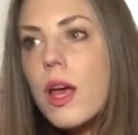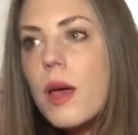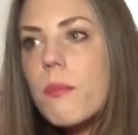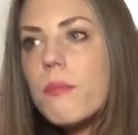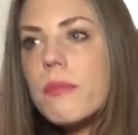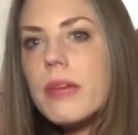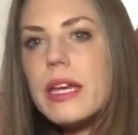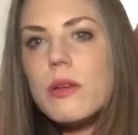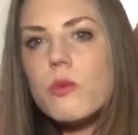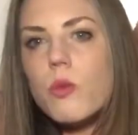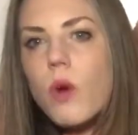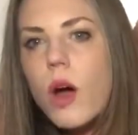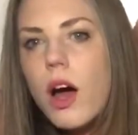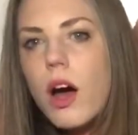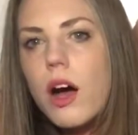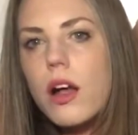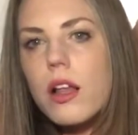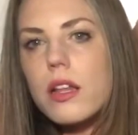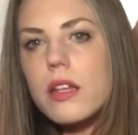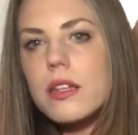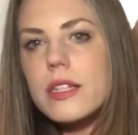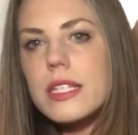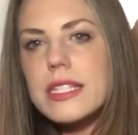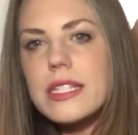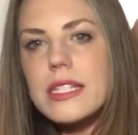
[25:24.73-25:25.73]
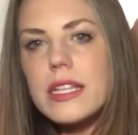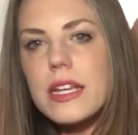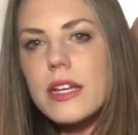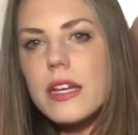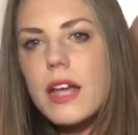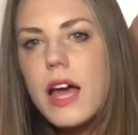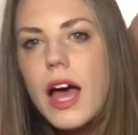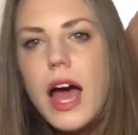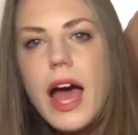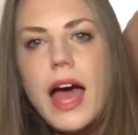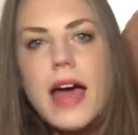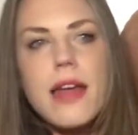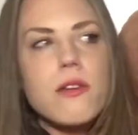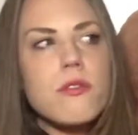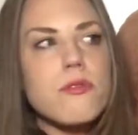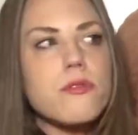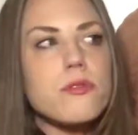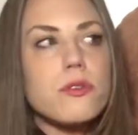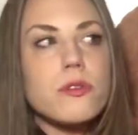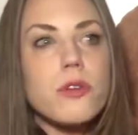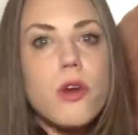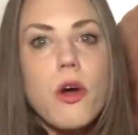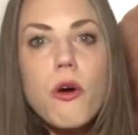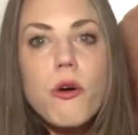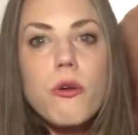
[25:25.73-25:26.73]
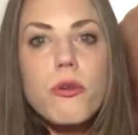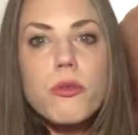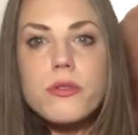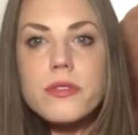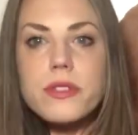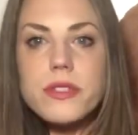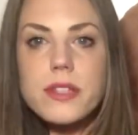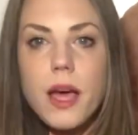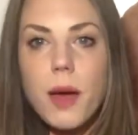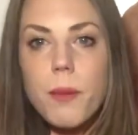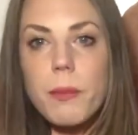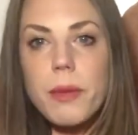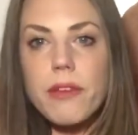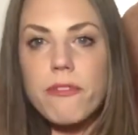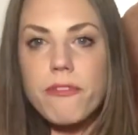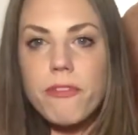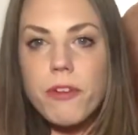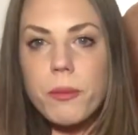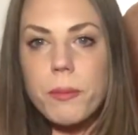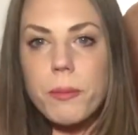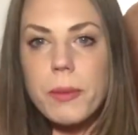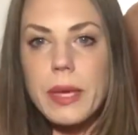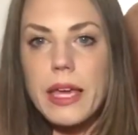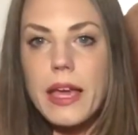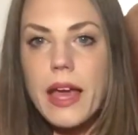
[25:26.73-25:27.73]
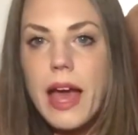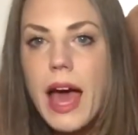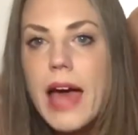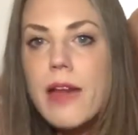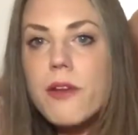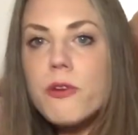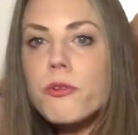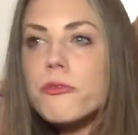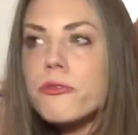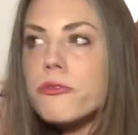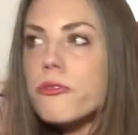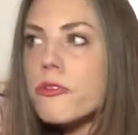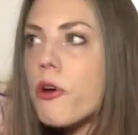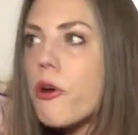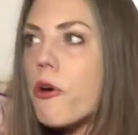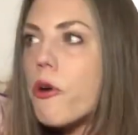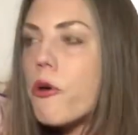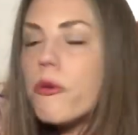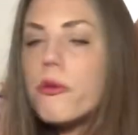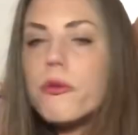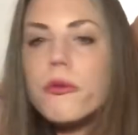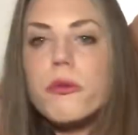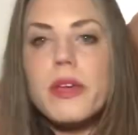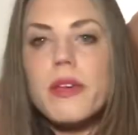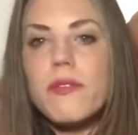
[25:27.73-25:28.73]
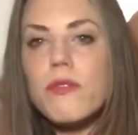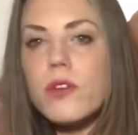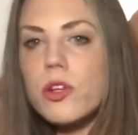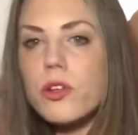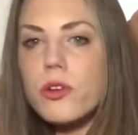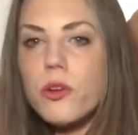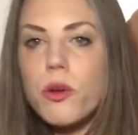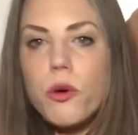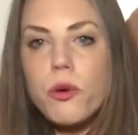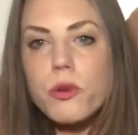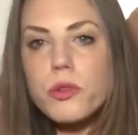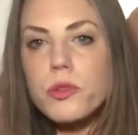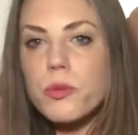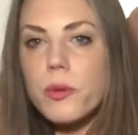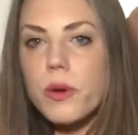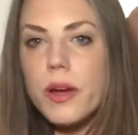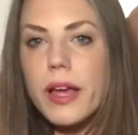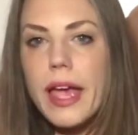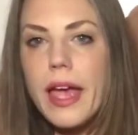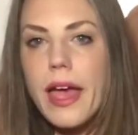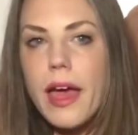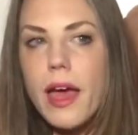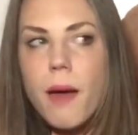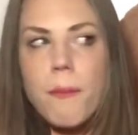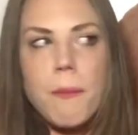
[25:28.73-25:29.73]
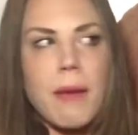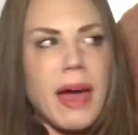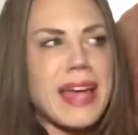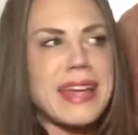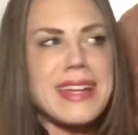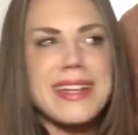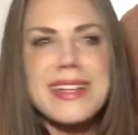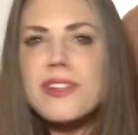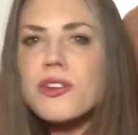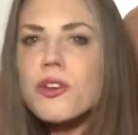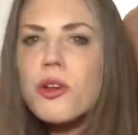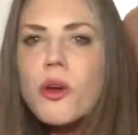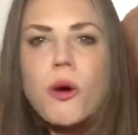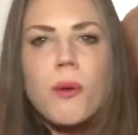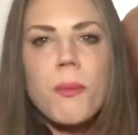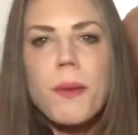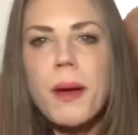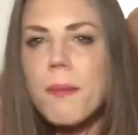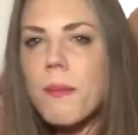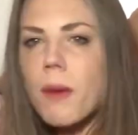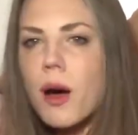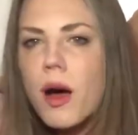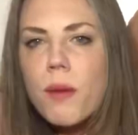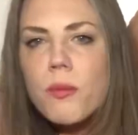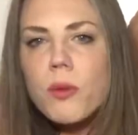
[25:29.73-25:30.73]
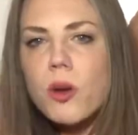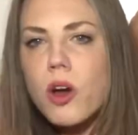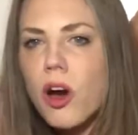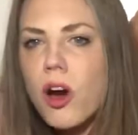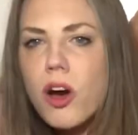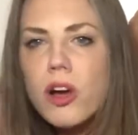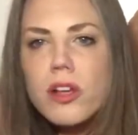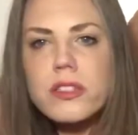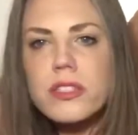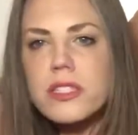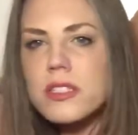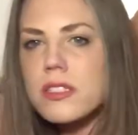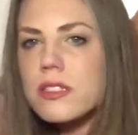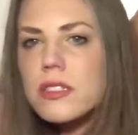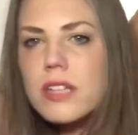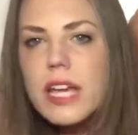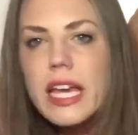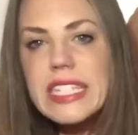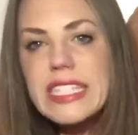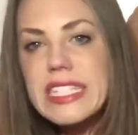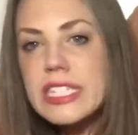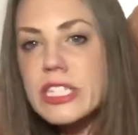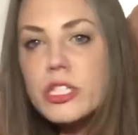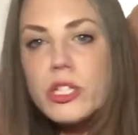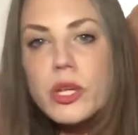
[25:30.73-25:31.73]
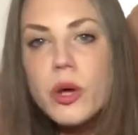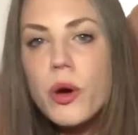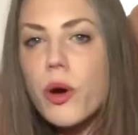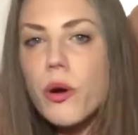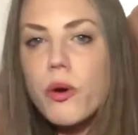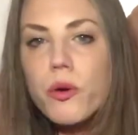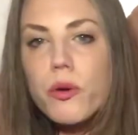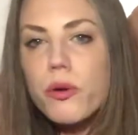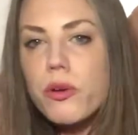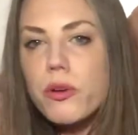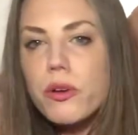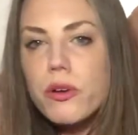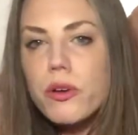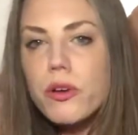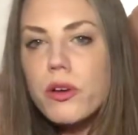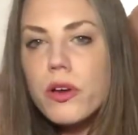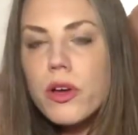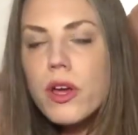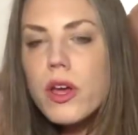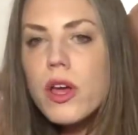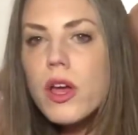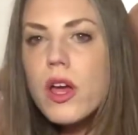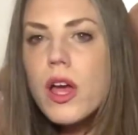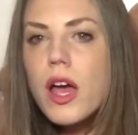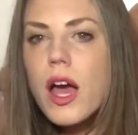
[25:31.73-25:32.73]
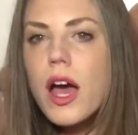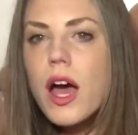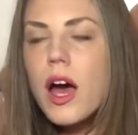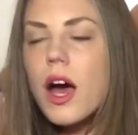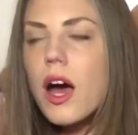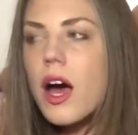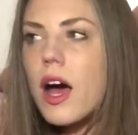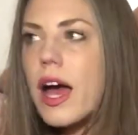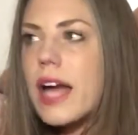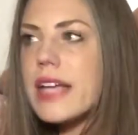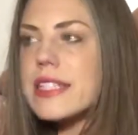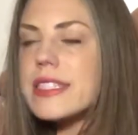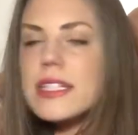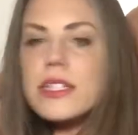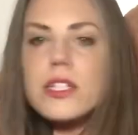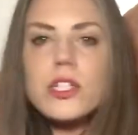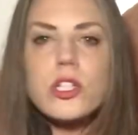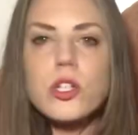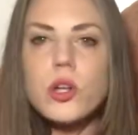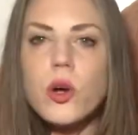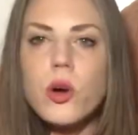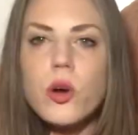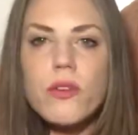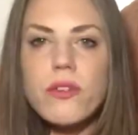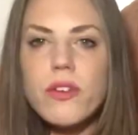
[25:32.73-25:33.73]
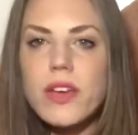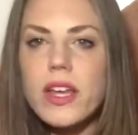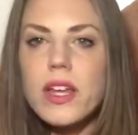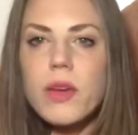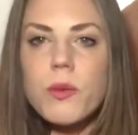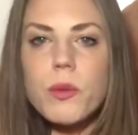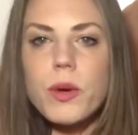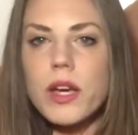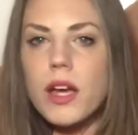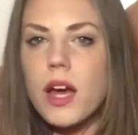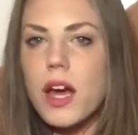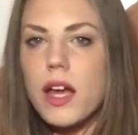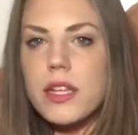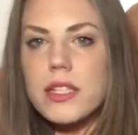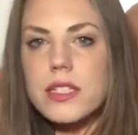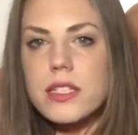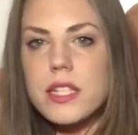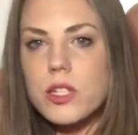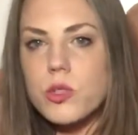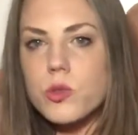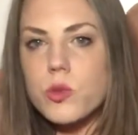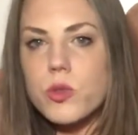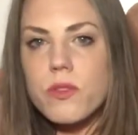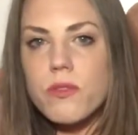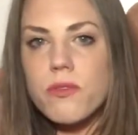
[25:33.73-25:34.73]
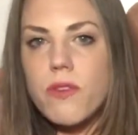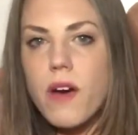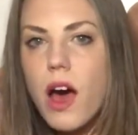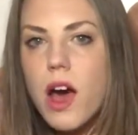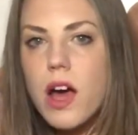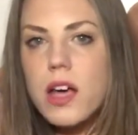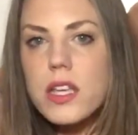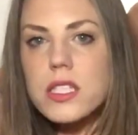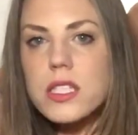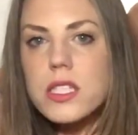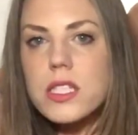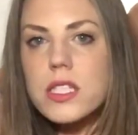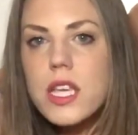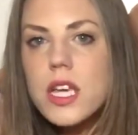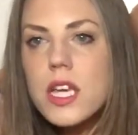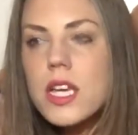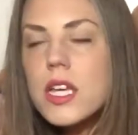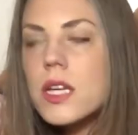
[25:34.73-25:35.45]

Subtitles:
Meanwhile, listen, I don't know who's coming for me. I don't know who even knows where I am. I didn't know my mom called. I didn't know. I didn't know if anyone got in touch with Fox.